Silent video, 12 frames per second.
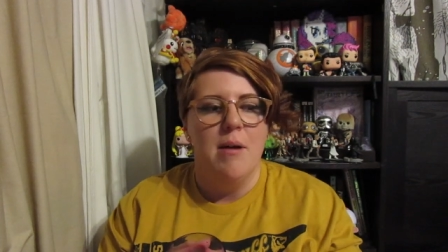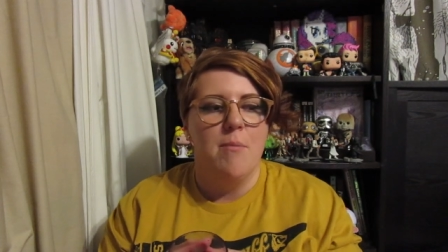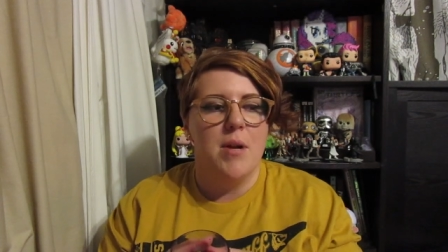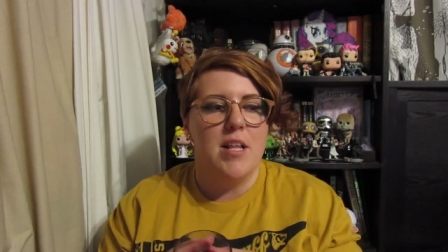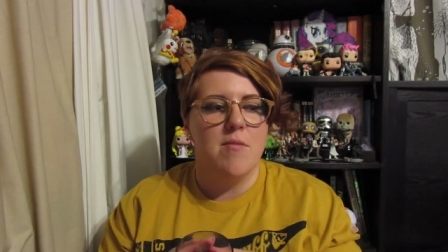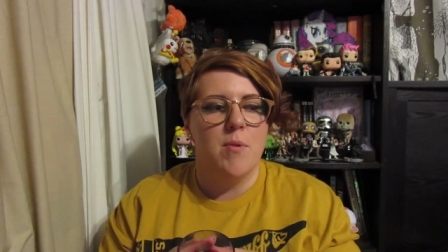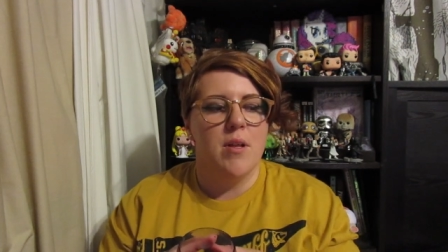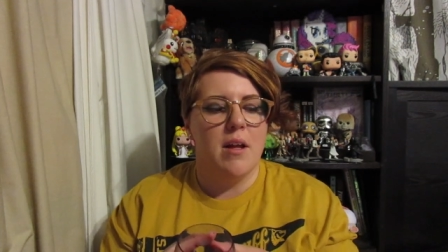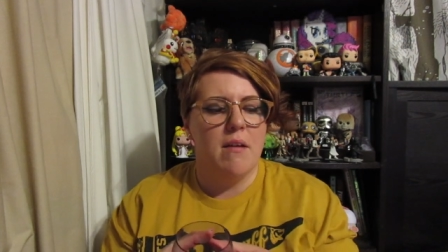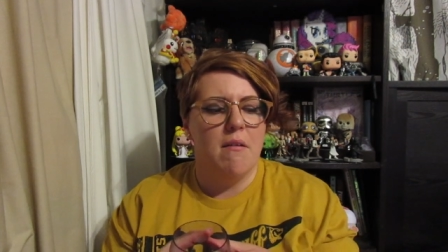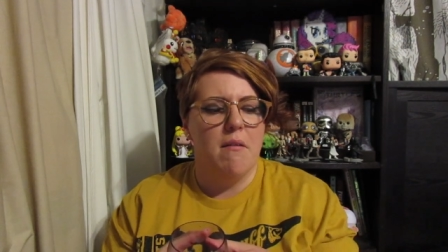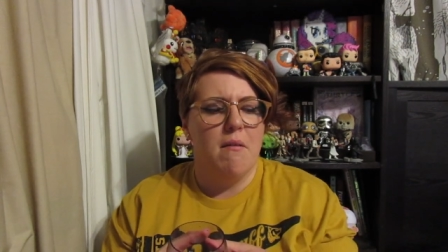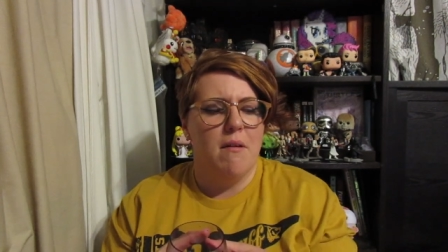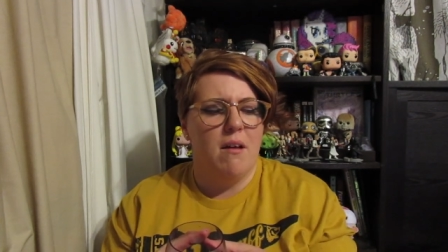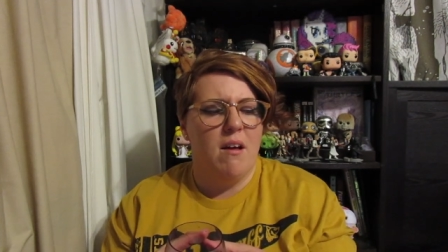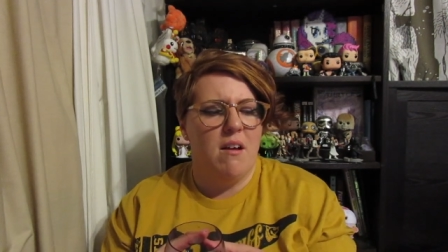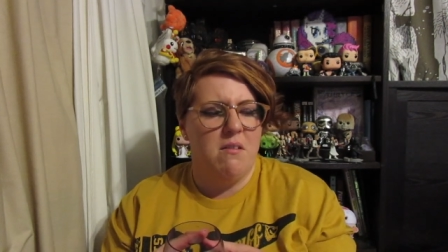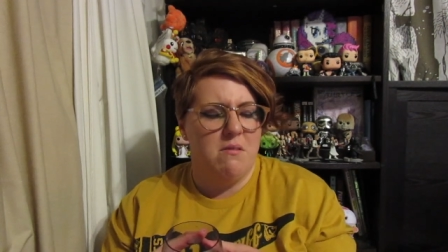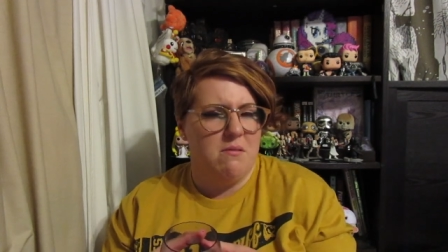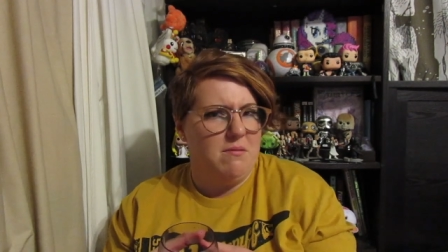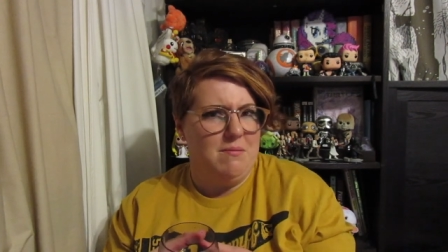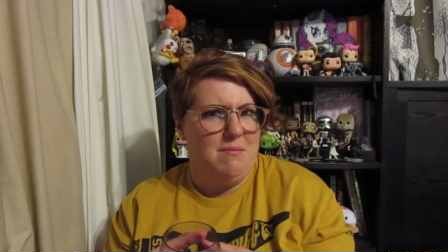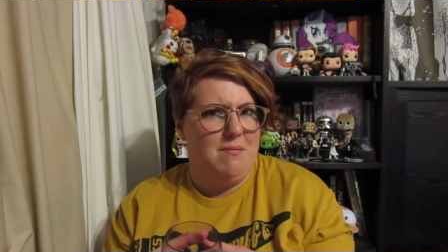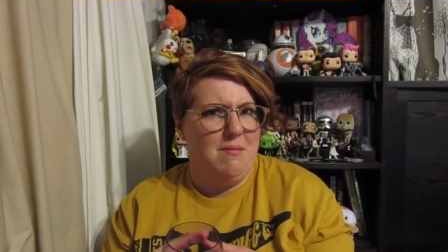But it's more like, oh,
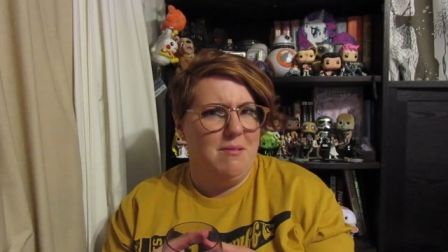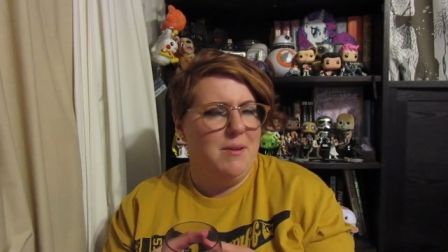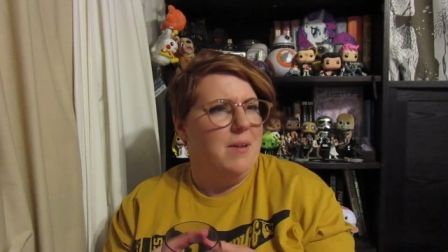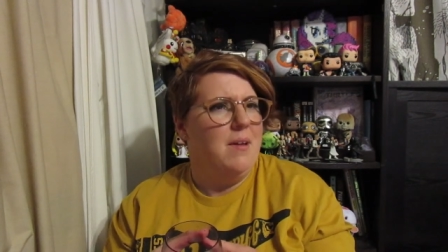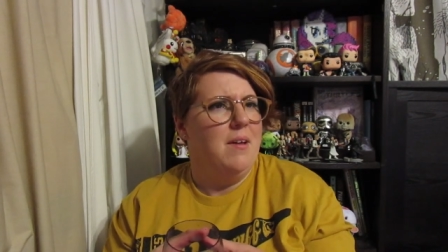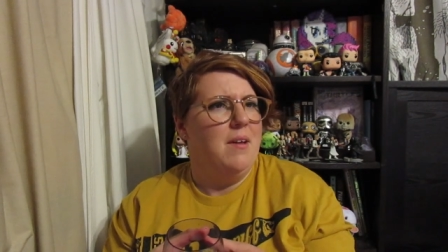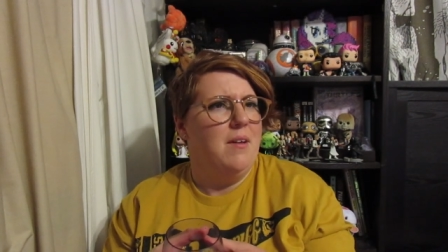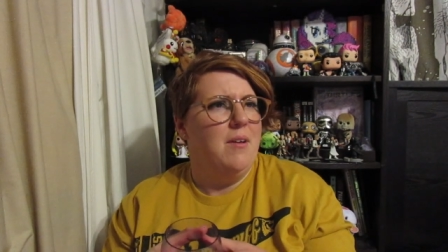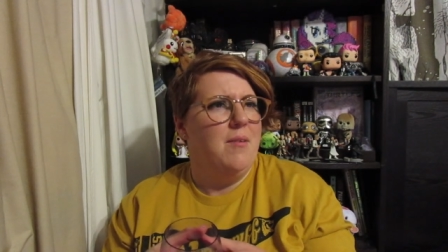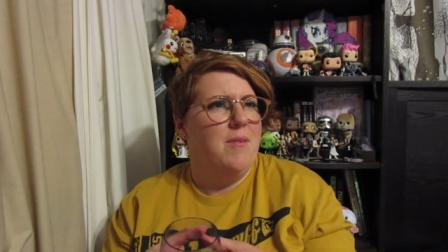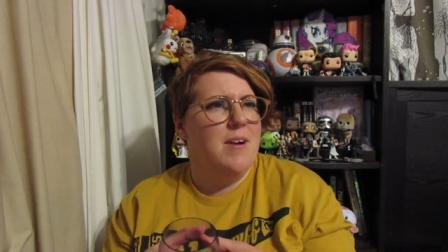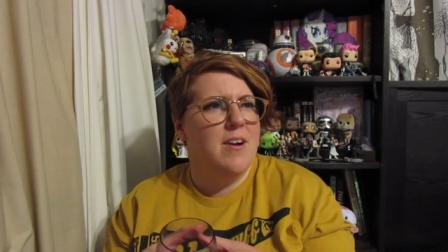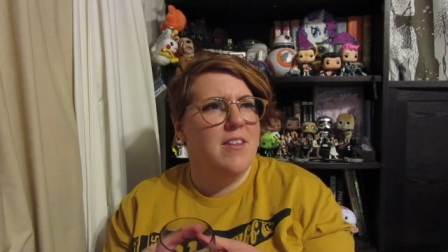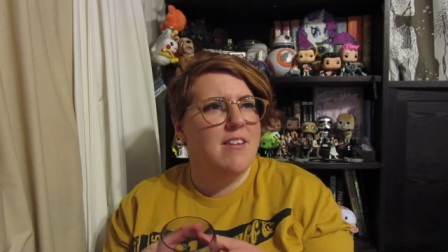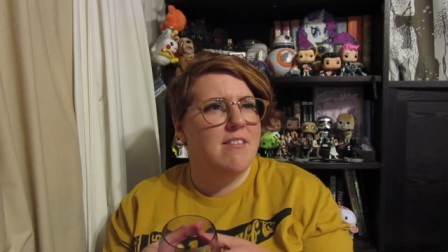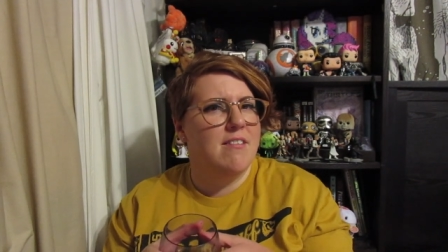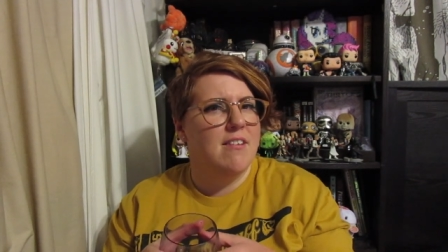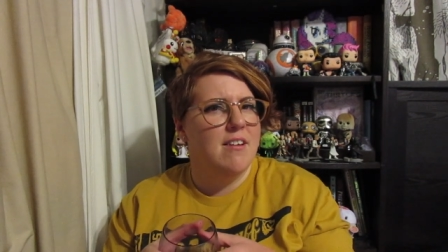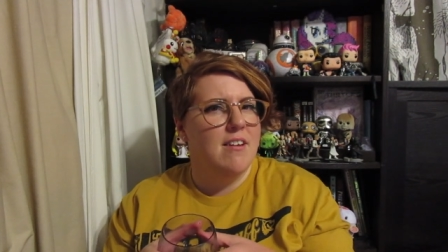what are these